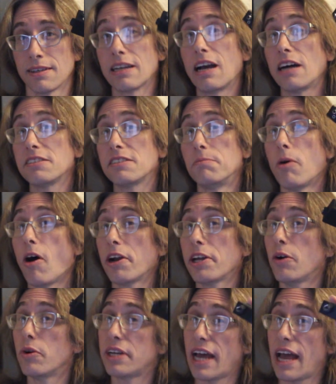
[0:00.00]
custom
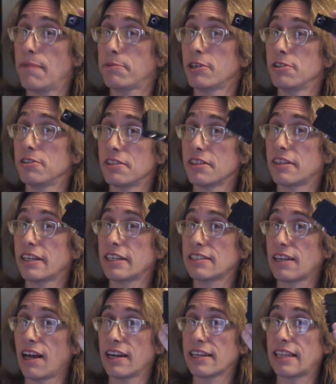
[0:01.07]
audio adapters and things
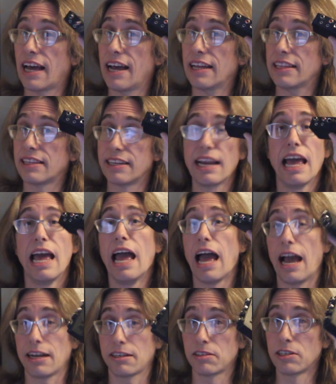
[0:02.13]
like that
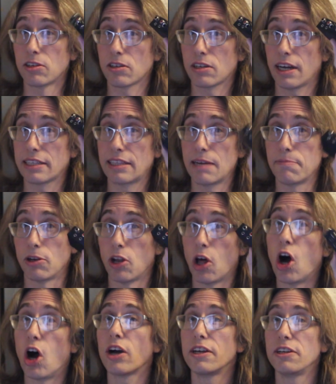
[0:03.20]
actually look like they
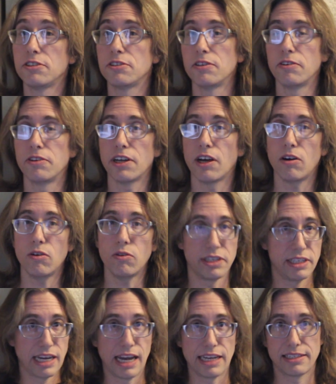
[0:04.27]
belong in a studio
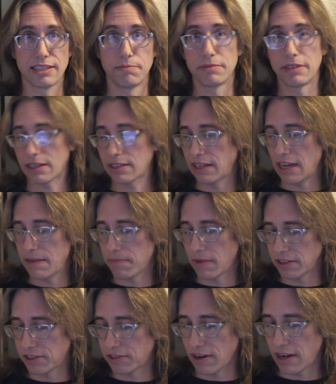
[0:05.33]
and not some duct tape
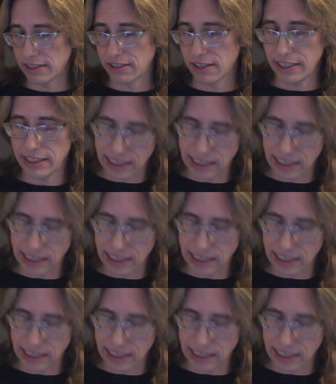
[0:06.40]
monstrosity.